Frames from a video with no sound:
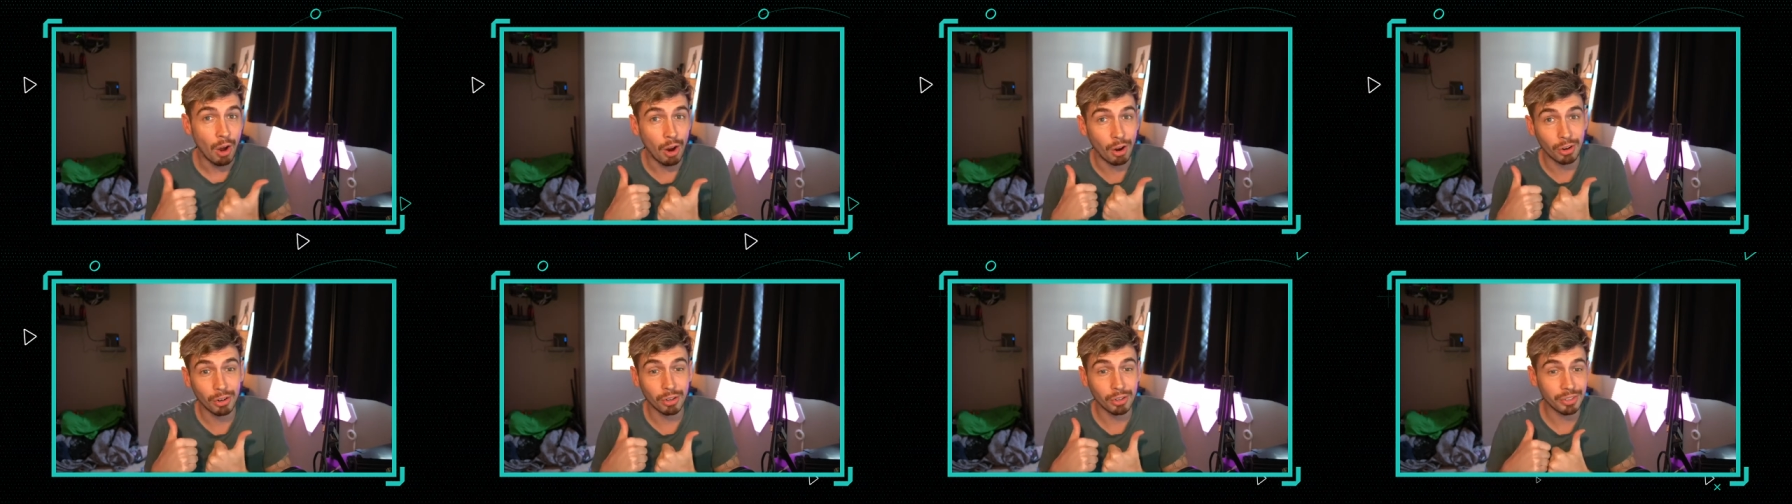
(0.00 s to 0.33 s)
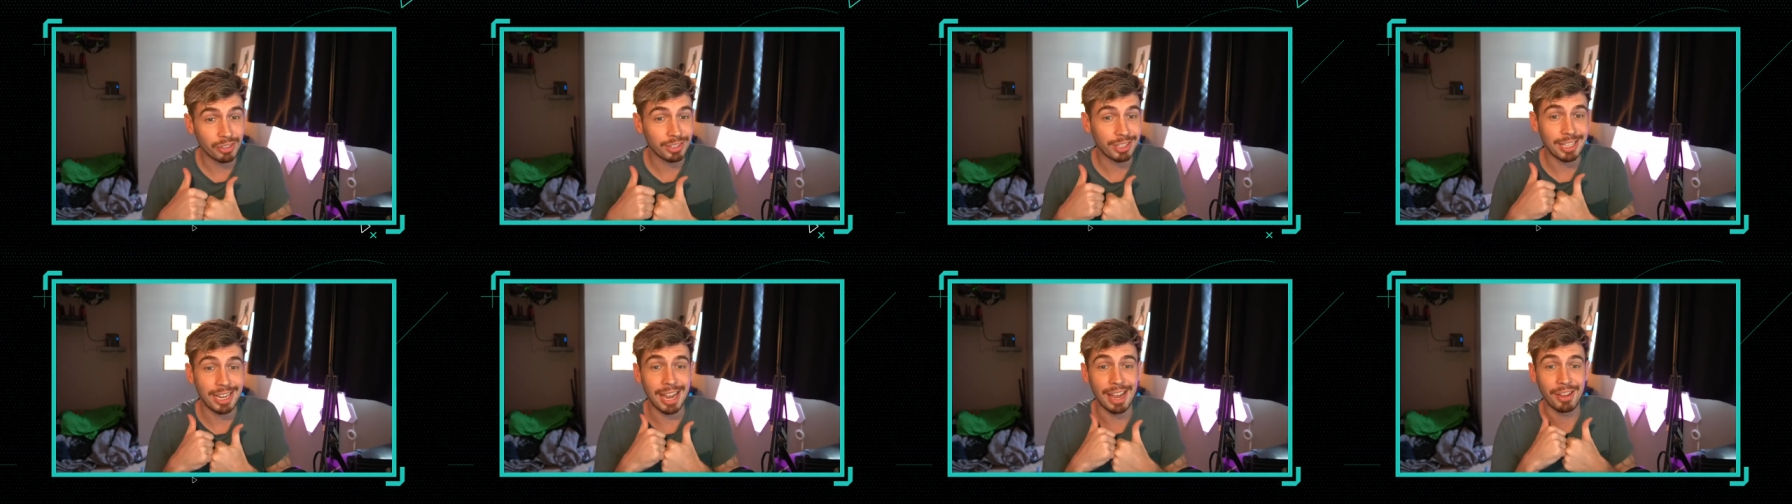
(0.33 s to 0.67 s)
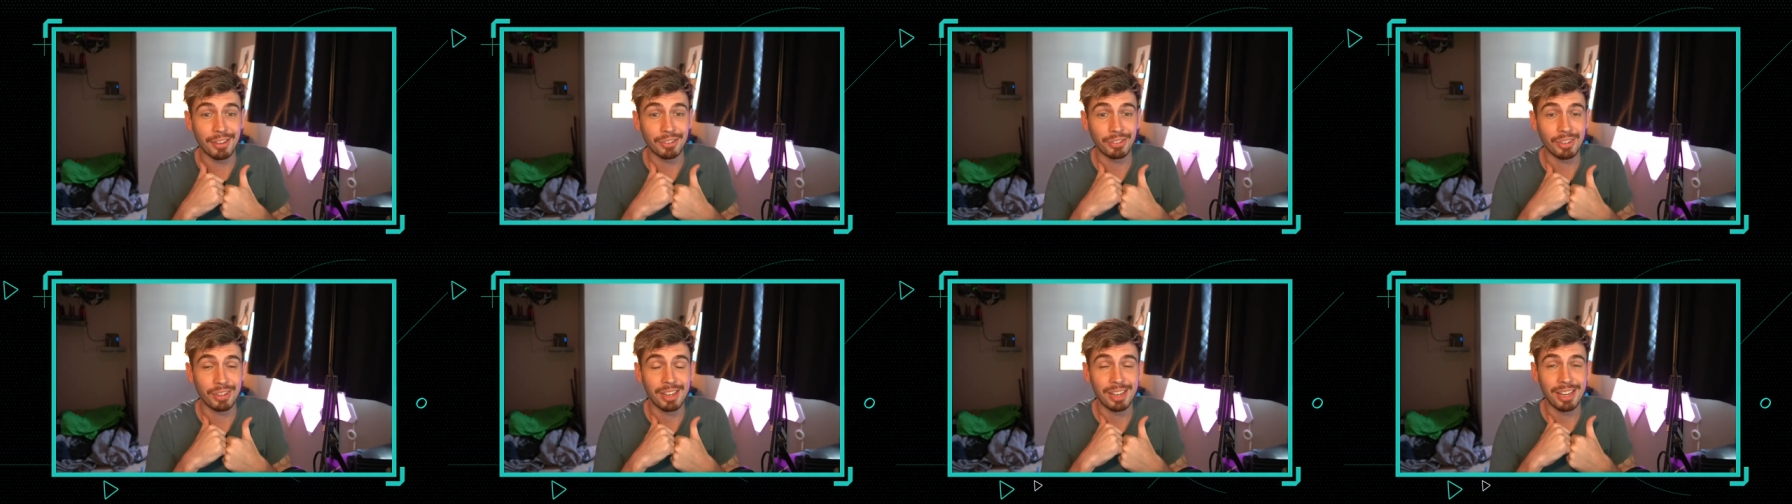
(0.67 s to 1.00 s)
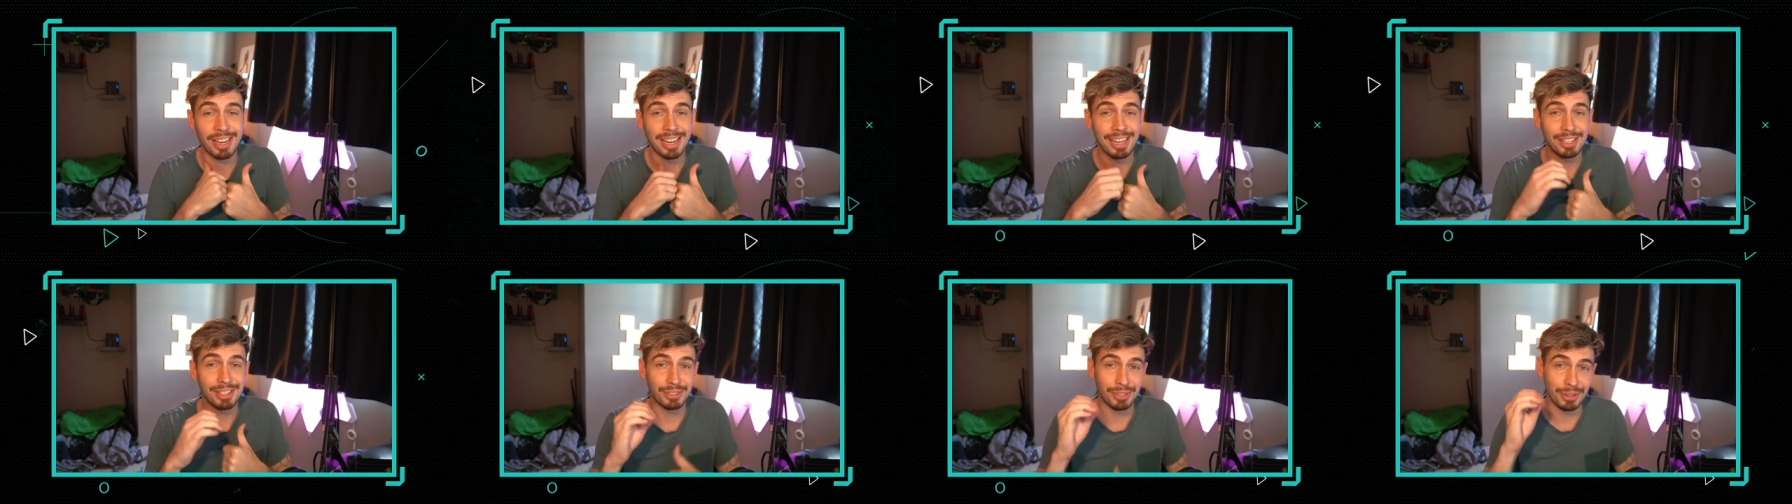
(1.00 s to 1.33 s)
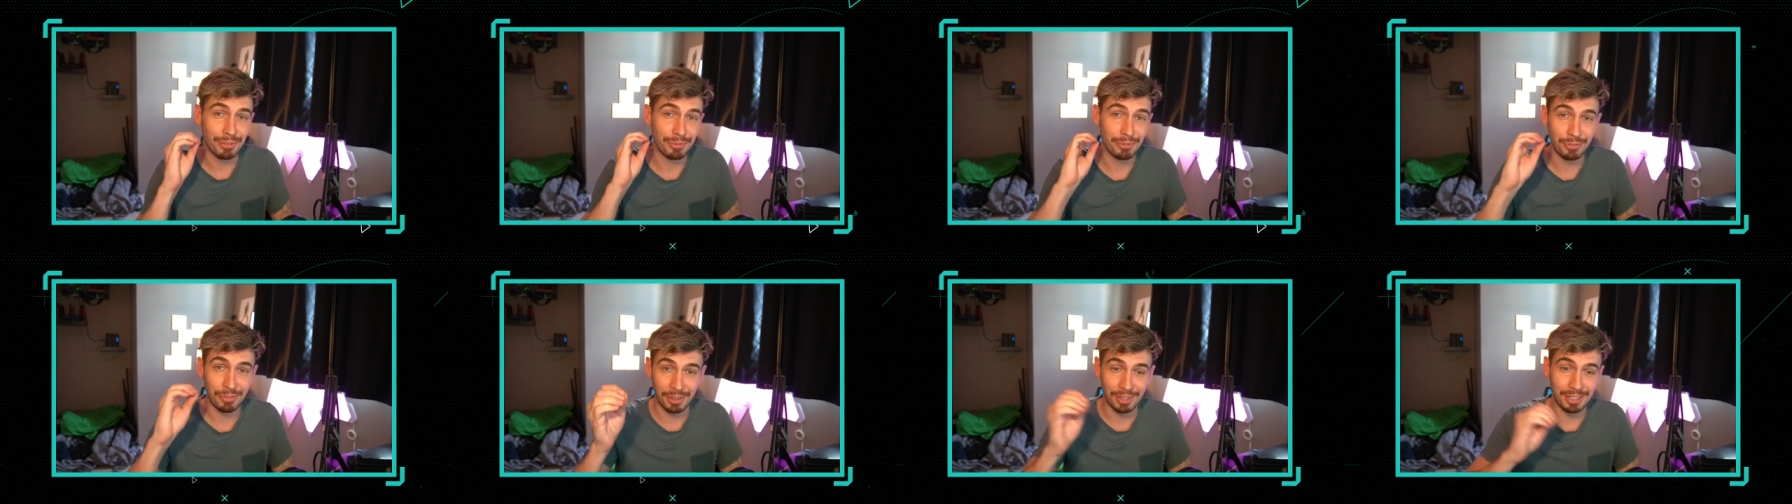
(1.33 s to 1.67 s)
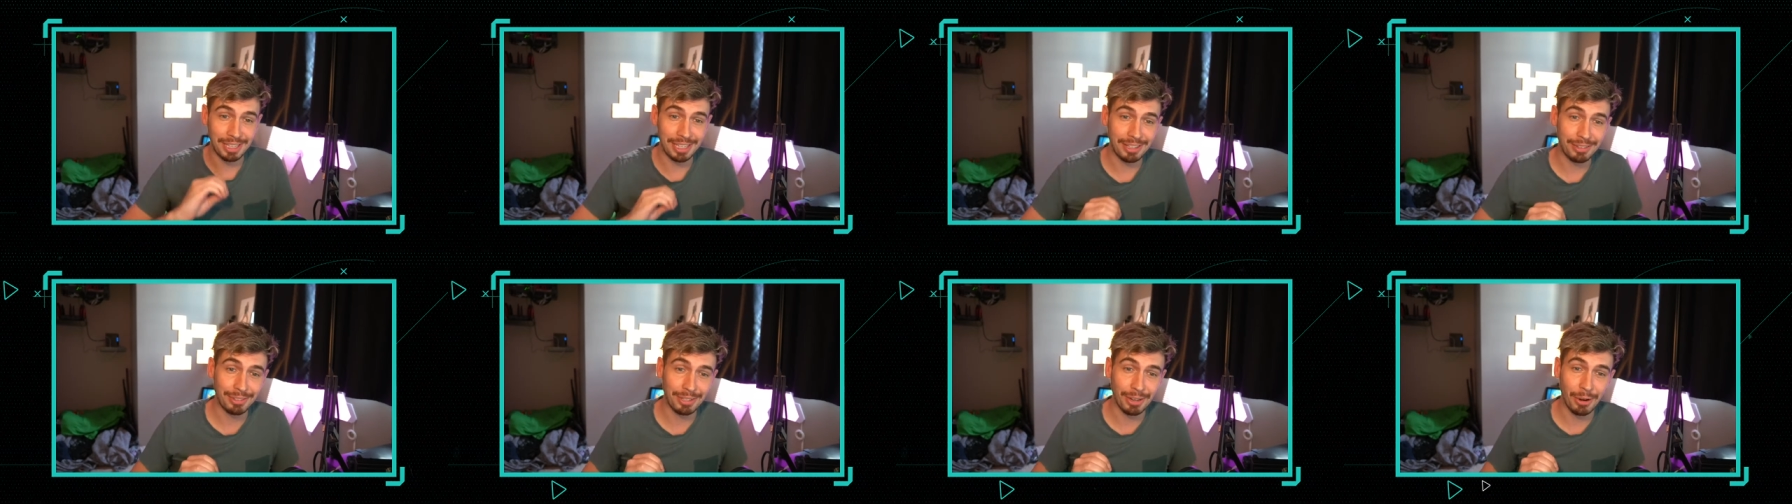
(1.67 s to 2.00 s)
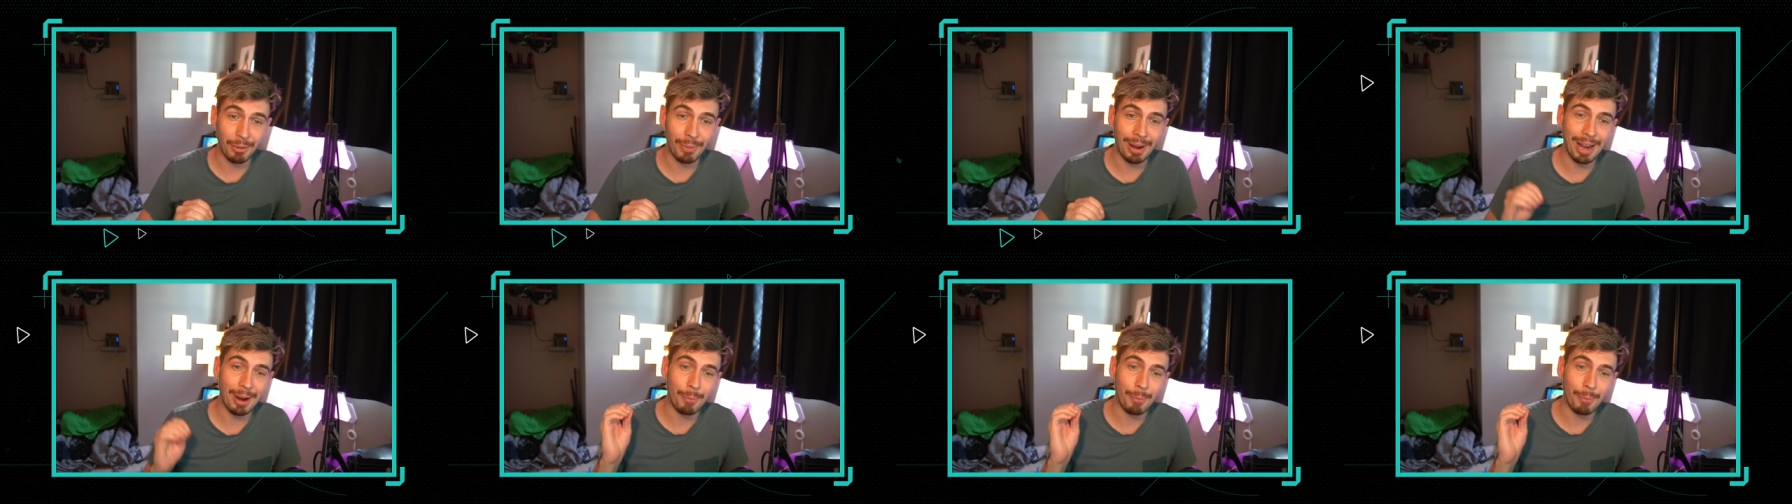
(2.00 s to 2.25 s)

RLCS is finito.